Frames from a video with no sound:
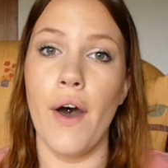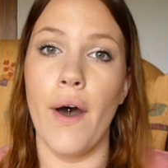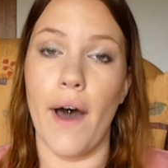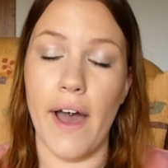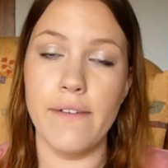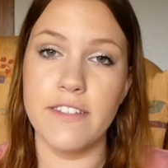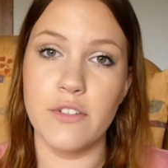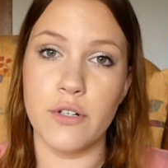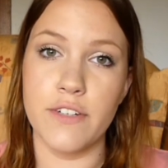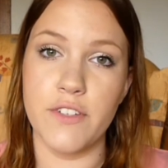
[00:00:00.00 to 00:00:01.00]
I have a
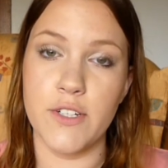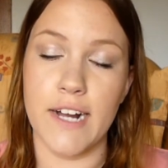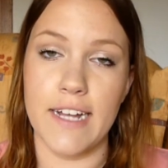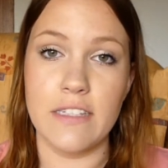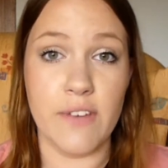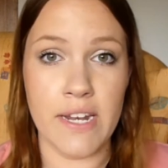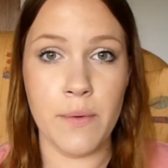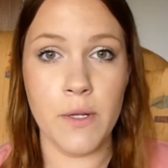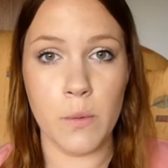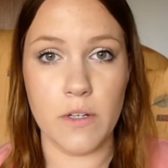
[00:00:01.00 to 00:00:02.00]
story for you guys. For
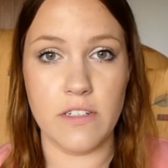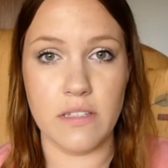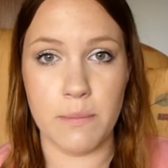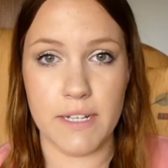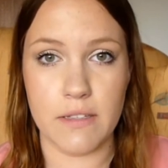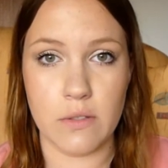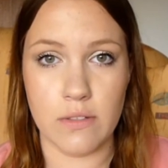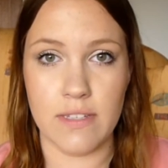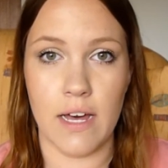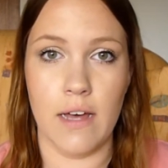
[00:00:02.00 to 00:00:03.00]
anyone who watches The Biggest
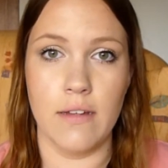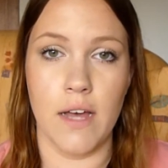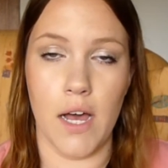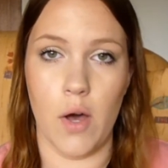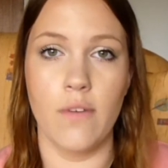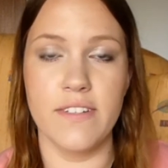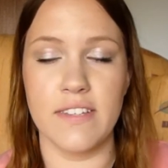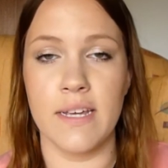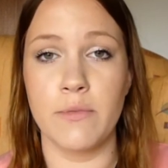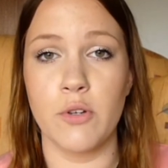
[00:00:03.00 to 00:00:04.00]
Loser,
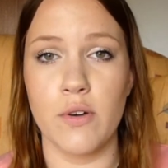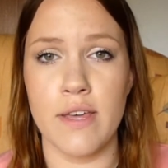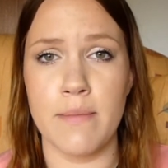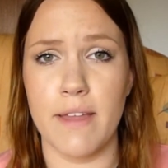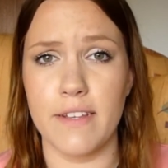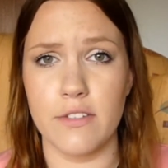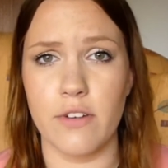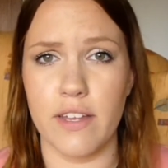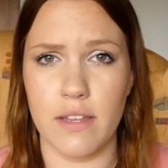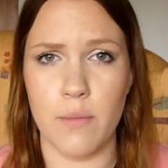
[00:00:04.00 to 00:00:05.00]
obviously I'm talking about the
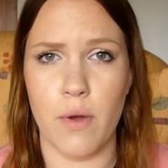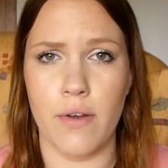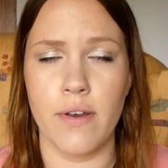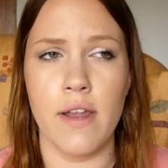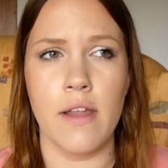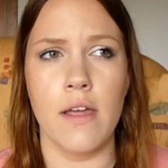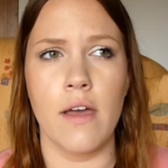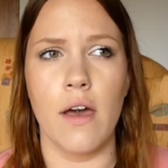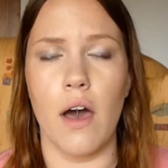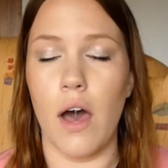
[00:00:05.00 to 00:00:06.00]
Australian one.
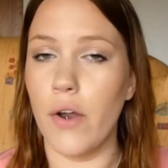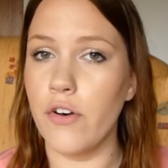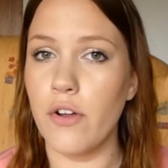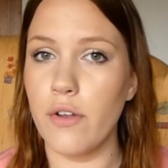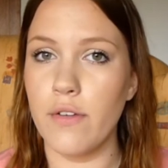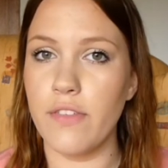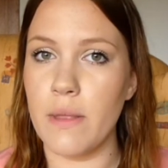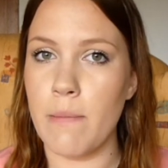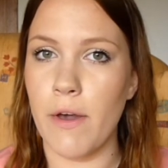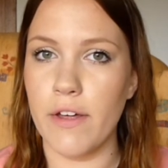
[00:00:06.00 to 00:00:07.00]
I don't know if the
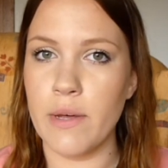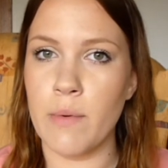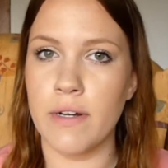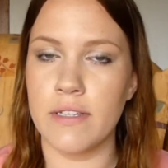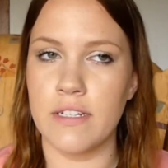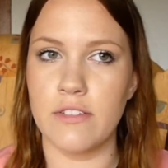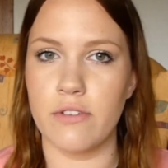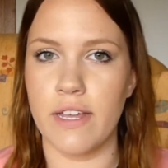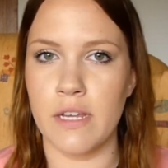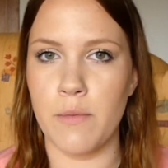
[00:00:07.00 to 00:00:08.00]
American one and the
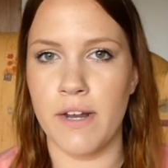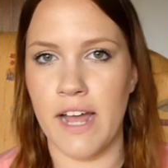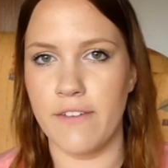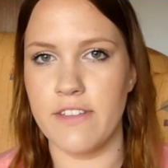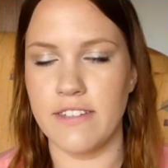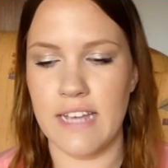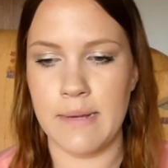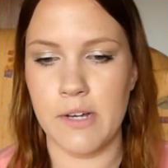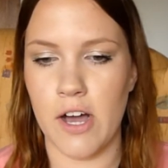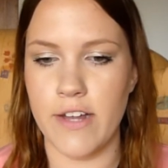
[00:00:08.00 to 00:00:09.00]
Australian one have the
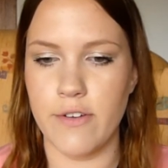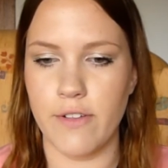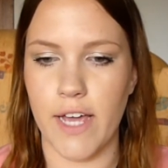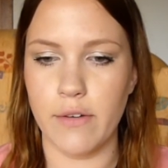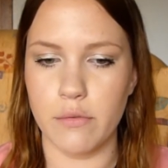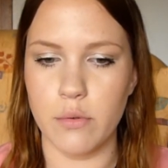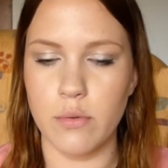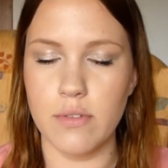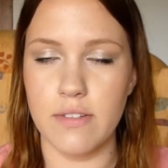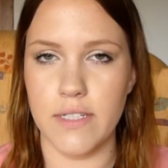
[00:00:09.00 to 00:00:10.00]
same kind of like
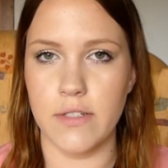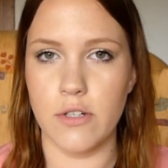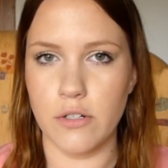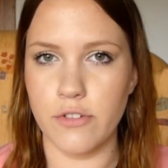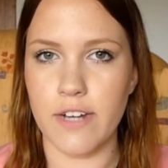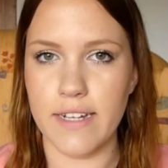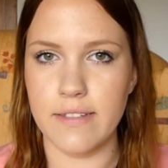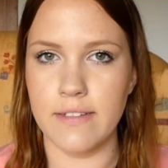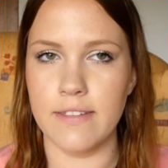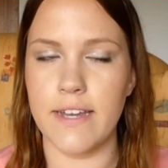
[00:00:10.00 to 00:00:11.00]
rules and
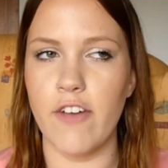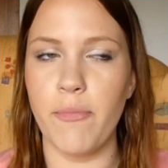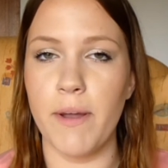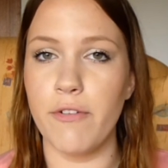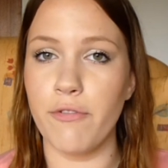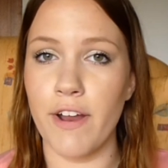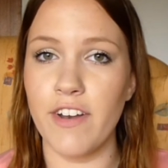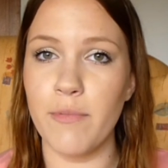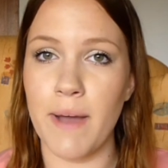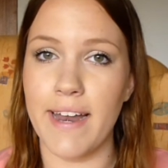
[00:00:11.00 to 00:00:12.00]
contracts and stuff, but a
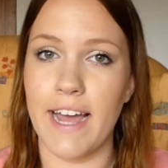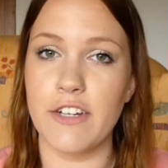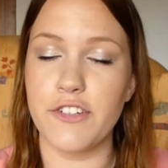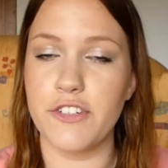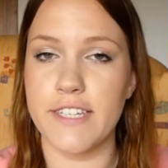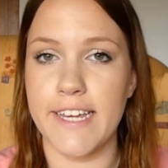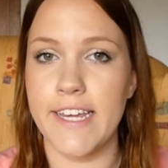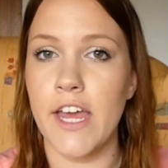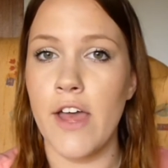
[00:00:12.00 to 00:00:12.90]
friend of mine actually